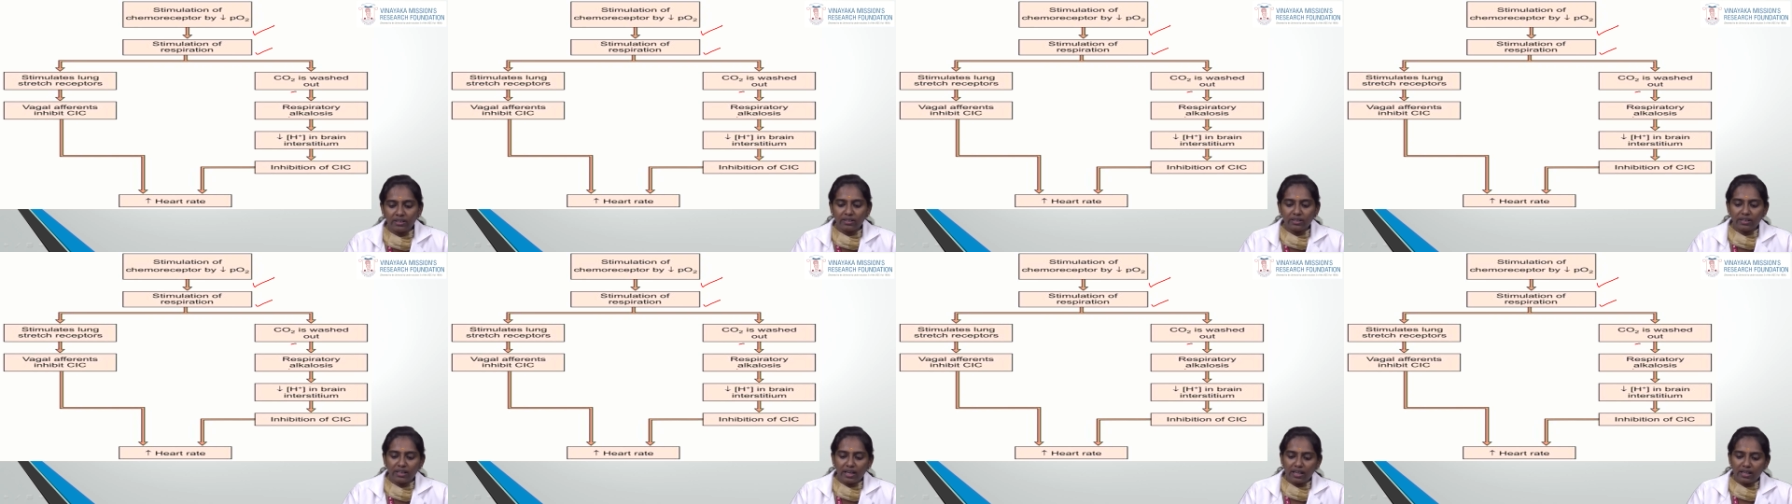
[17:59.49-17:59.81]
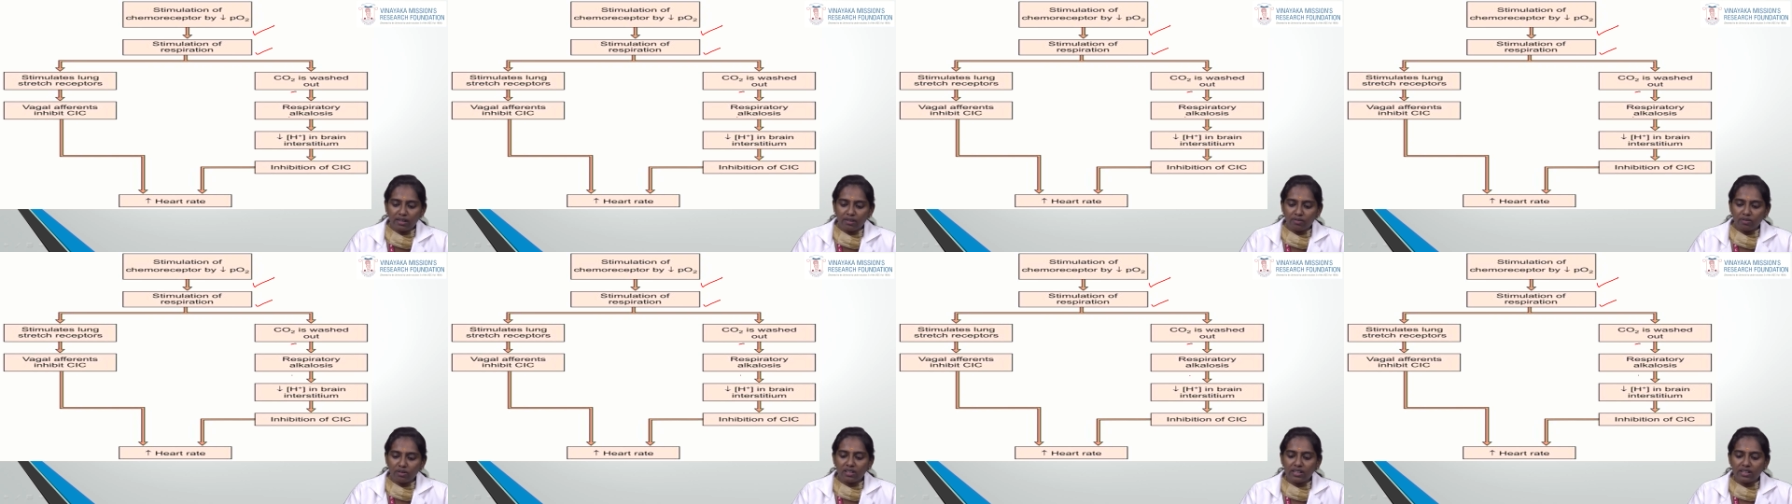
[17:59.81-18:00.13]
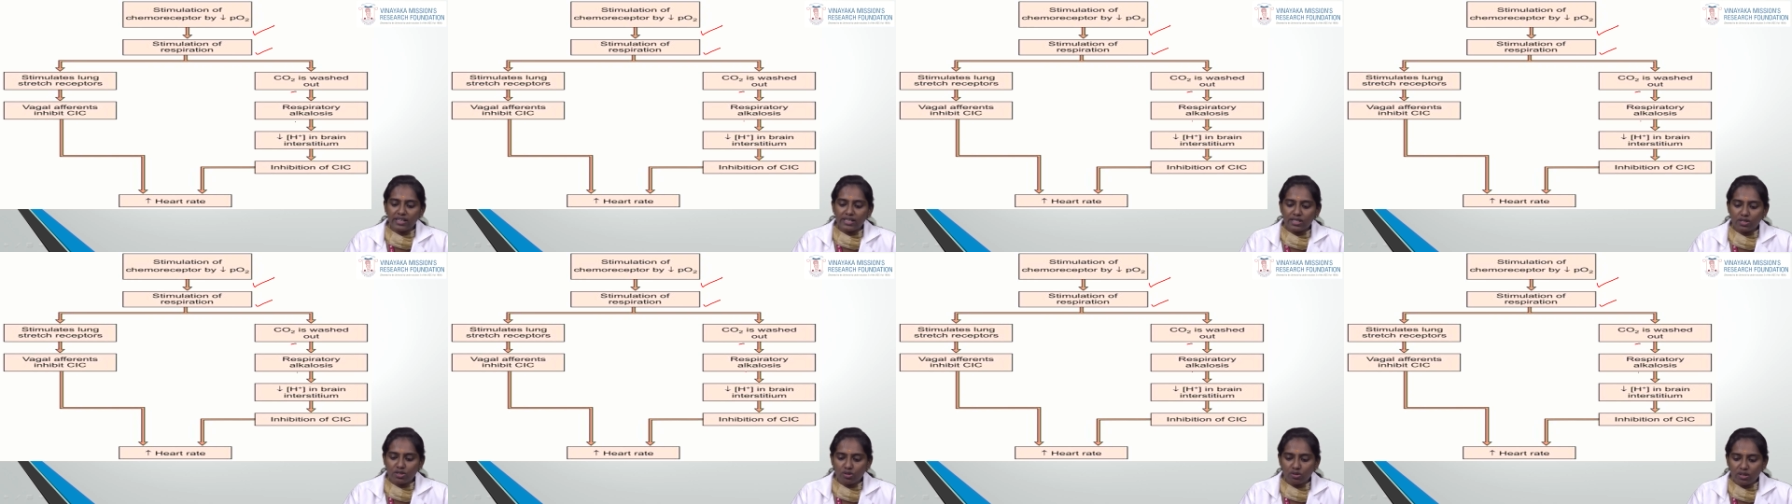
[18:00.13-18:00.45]
that will
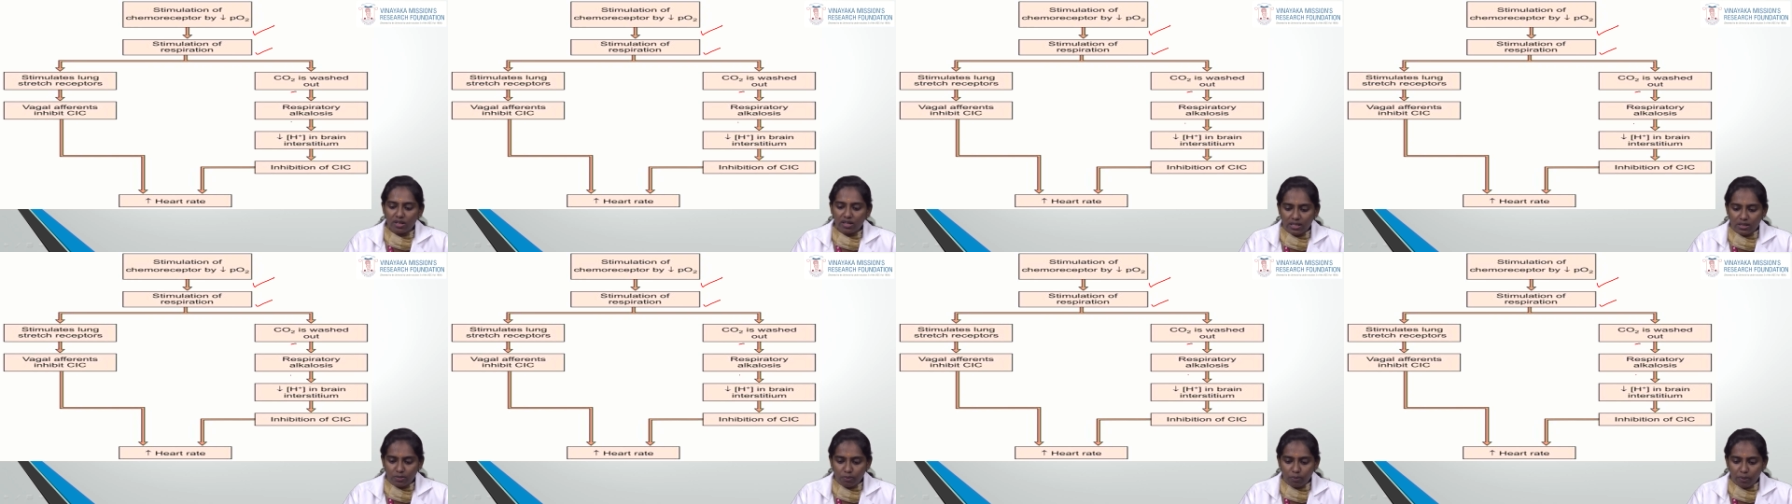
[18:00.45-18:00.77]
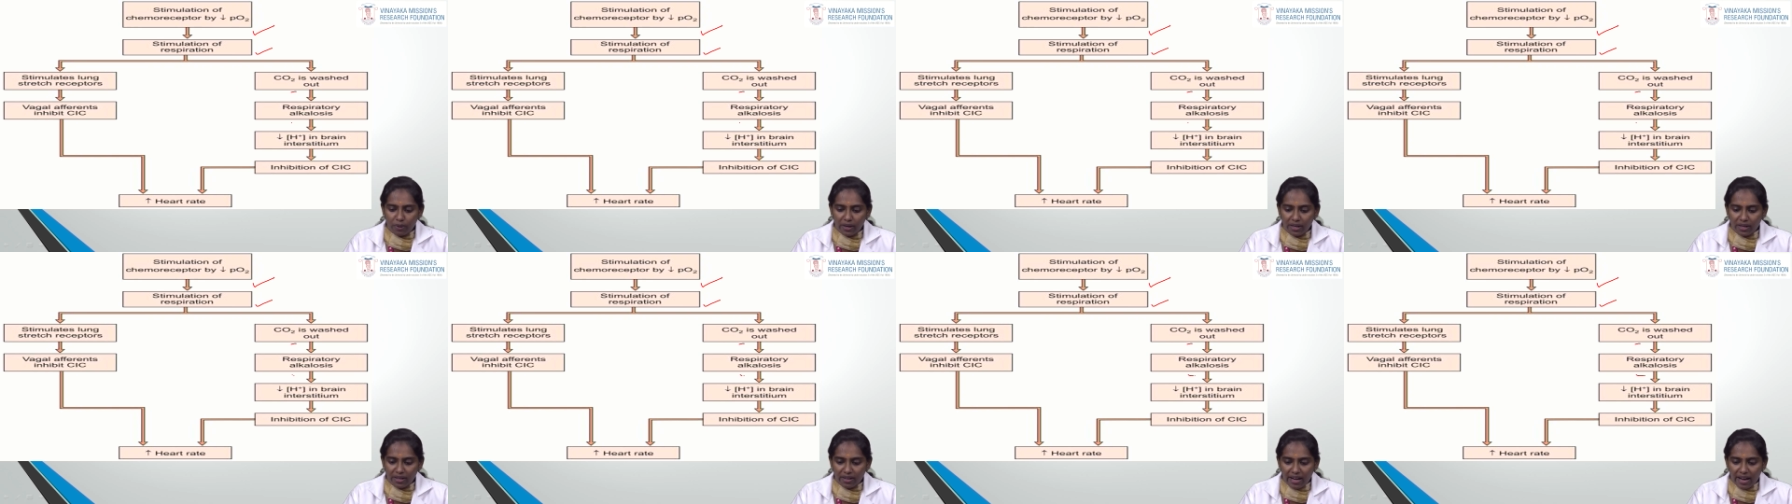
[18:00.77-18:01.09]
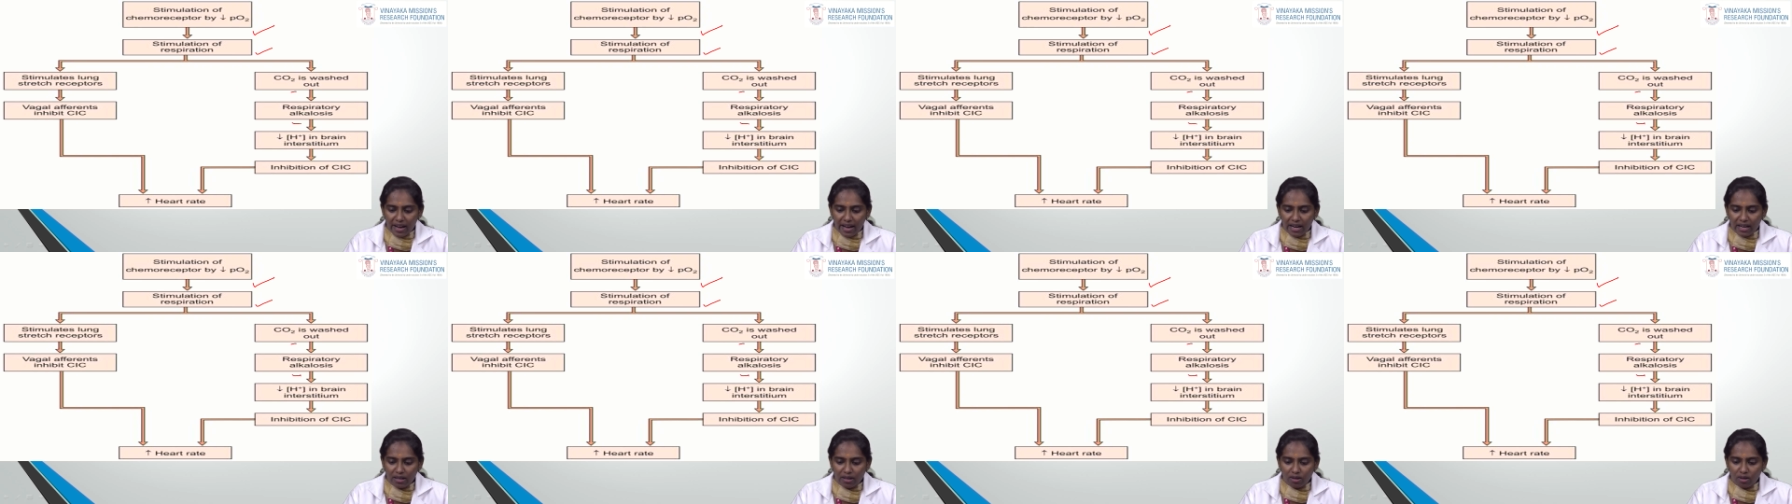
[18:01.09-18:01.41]
lead to the
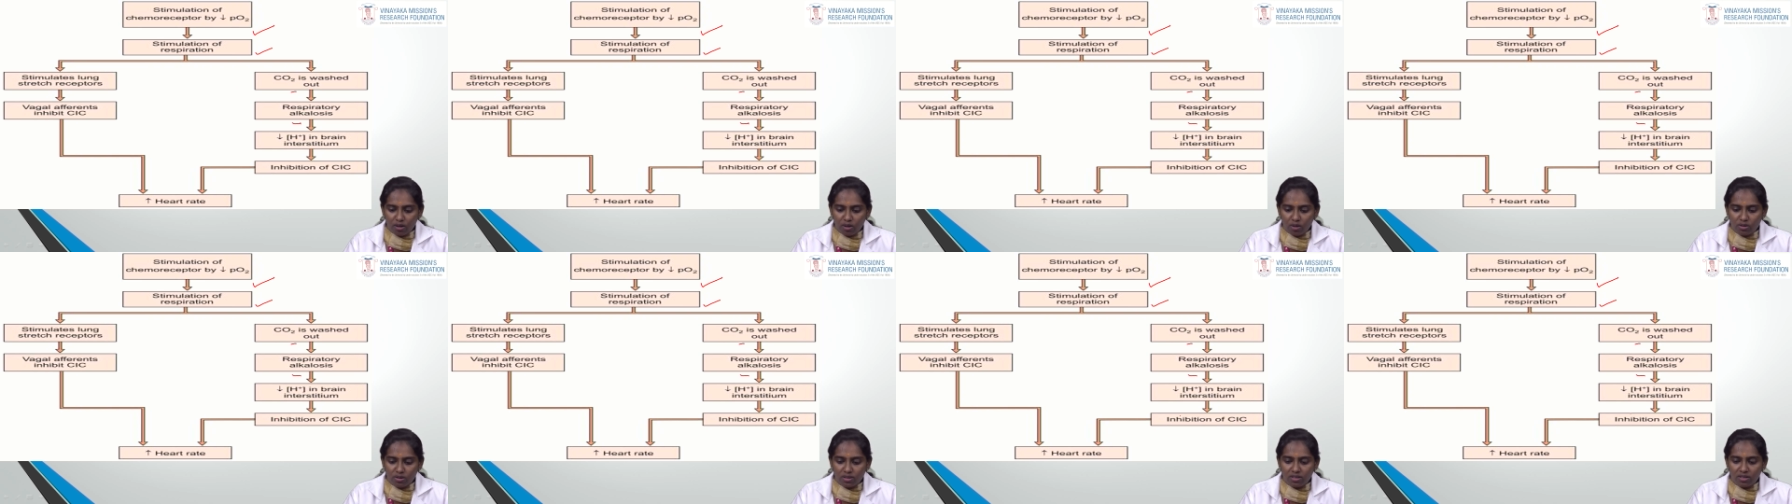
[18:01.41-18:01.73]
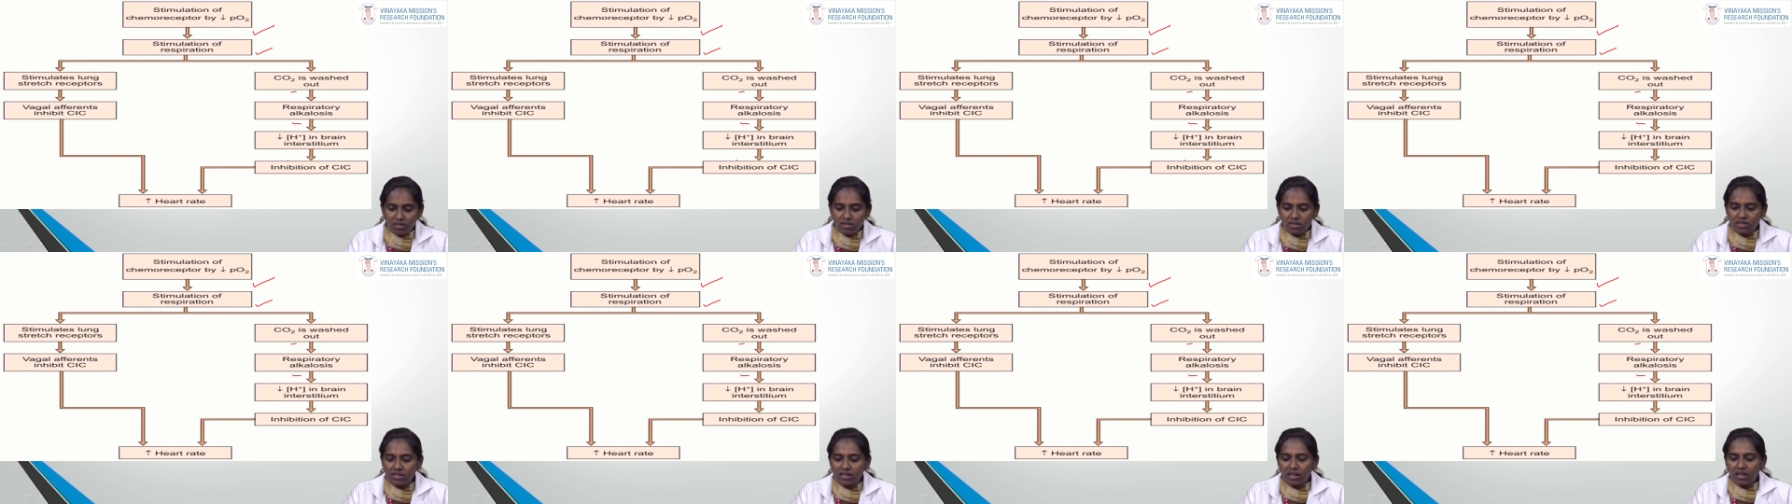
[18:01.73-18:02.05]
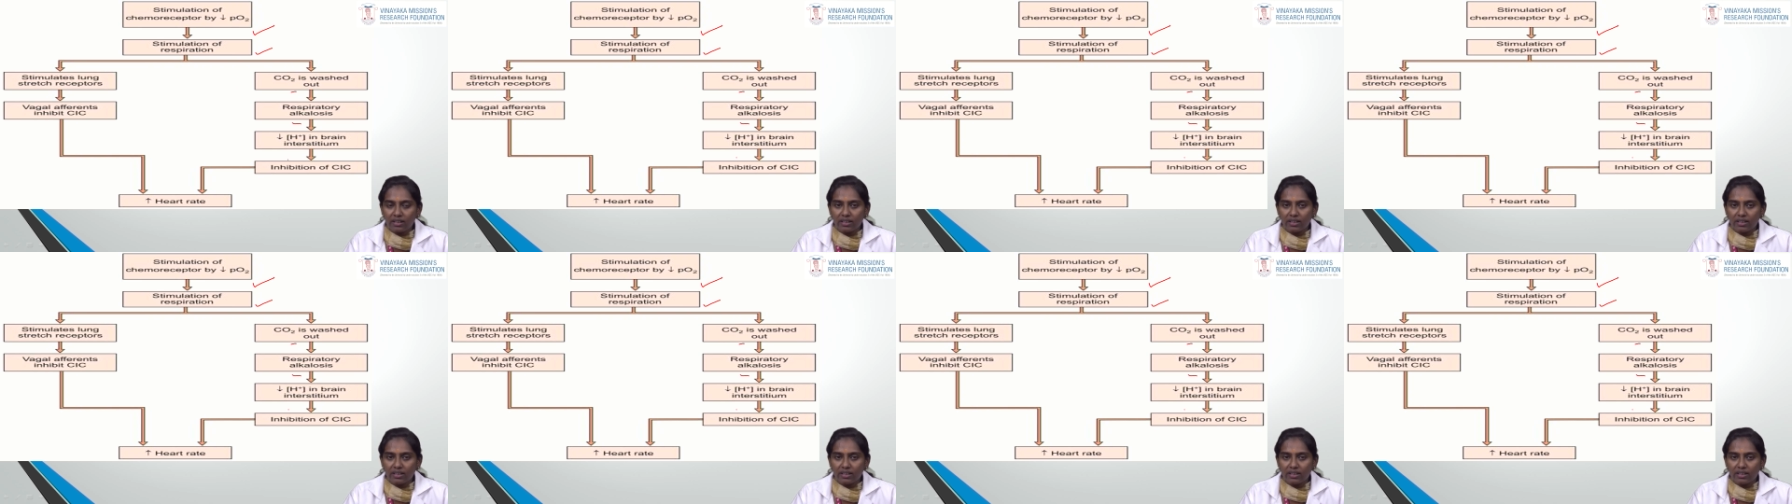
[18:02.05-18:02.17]
respiratory alkalosis,